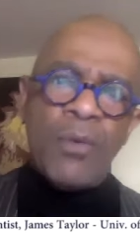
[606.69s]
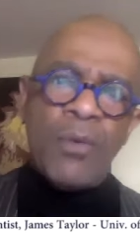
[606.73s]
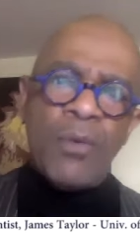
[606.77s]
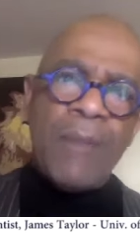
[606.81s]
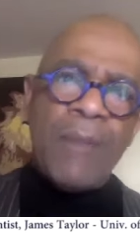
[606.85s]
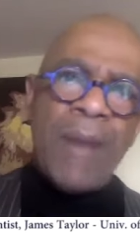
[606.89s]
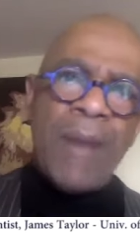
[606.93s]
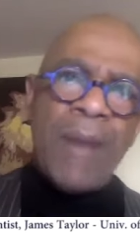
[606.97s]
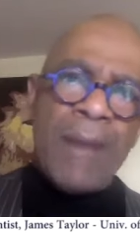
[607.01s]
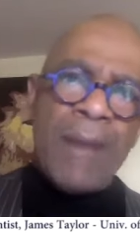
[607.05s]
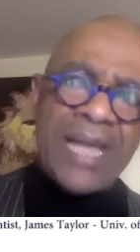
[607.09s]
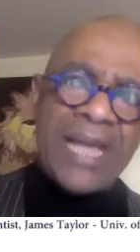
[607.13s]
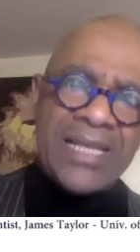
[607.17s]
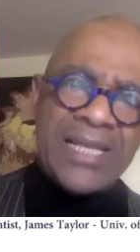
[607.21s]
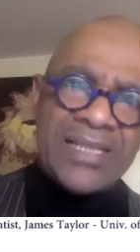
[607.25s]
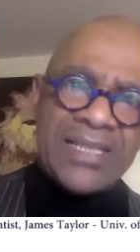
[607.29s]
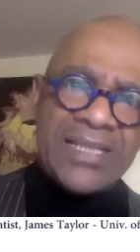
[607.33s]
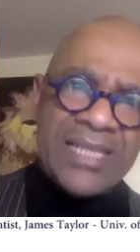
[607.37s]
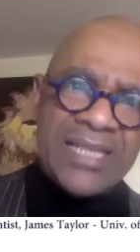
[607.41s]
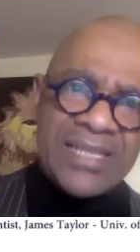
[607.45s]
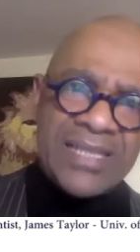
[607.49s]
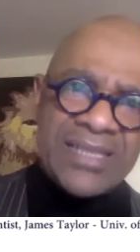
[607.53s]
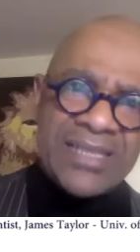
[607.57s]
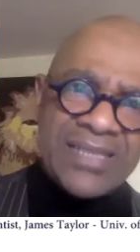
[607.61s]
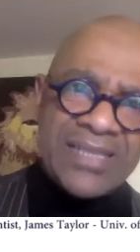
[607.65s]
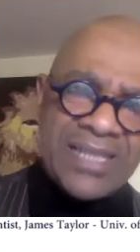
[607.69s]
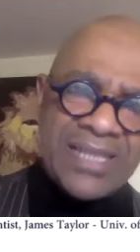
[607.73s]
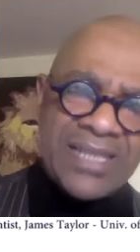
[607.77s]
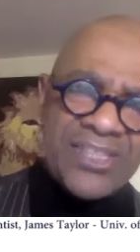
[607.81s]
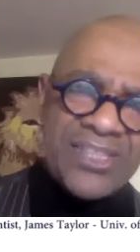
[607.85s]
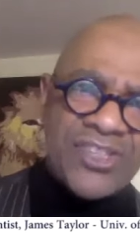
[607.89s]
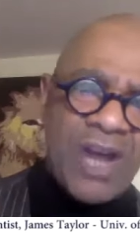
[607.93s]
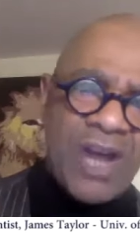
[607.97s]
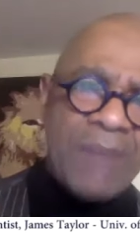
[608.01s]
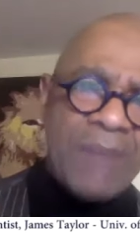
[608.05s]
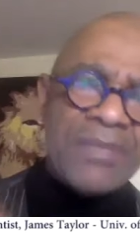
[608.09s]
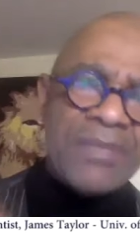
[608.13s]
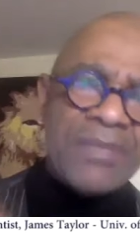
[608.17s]
the white population is in
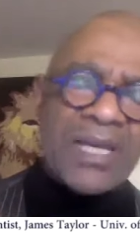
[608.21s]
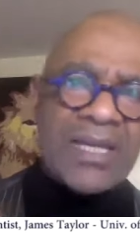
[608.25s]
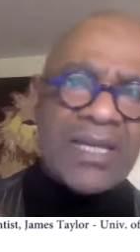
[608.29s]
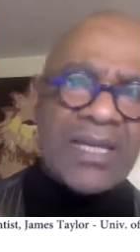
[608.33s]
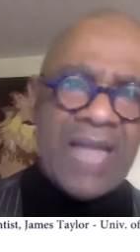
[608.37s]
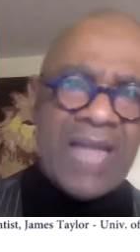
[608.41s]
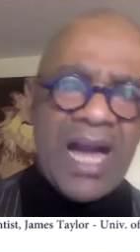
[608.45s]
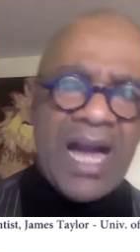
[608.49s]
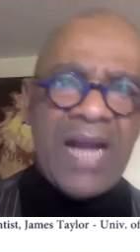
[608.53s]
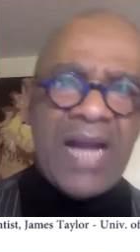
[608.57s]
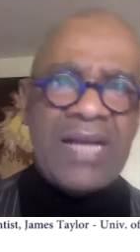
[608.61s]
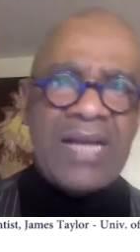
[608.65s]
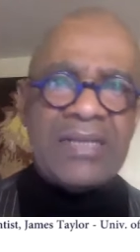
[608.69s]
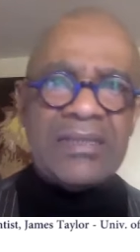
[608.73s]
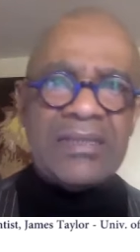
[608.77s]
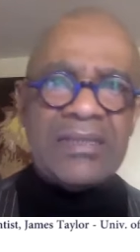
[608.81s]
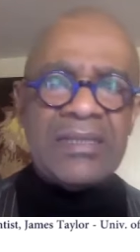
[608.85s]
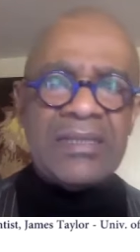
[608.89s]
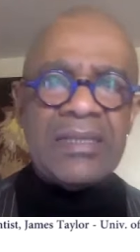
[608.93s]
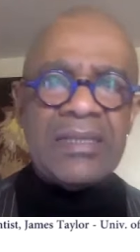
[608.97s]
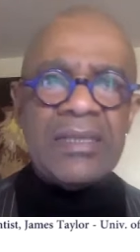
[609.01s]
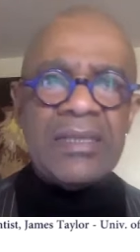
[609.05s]
such sharp decline.